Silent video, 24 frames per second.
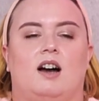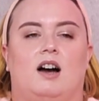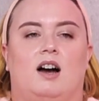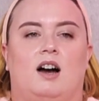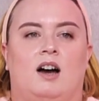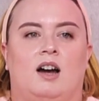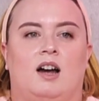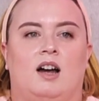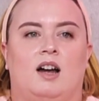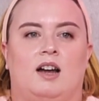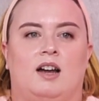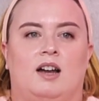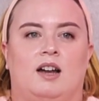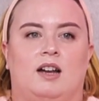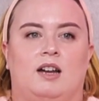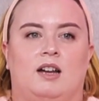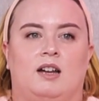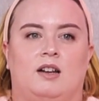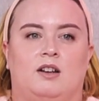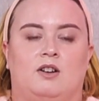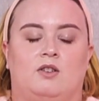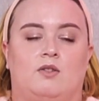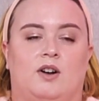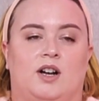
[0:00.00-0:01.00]

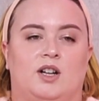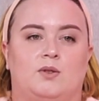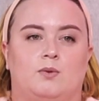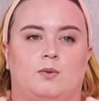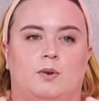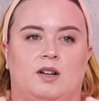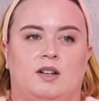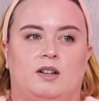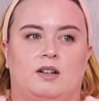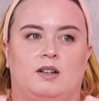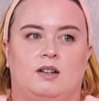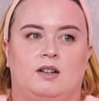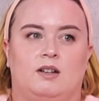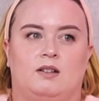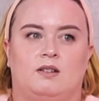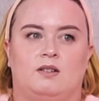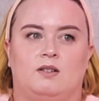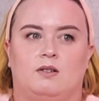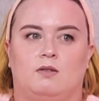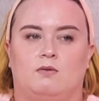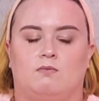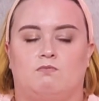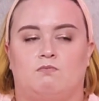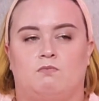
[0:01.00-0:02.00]
I graduated
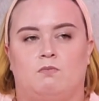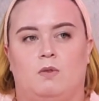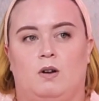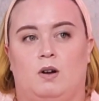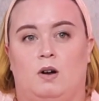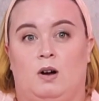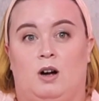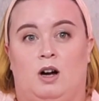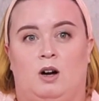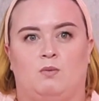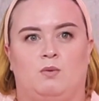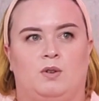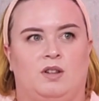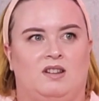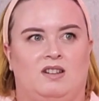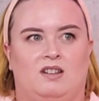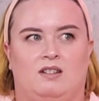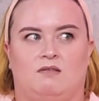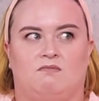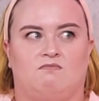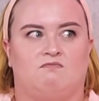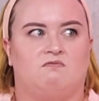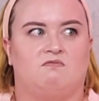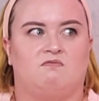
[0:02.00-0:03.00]
within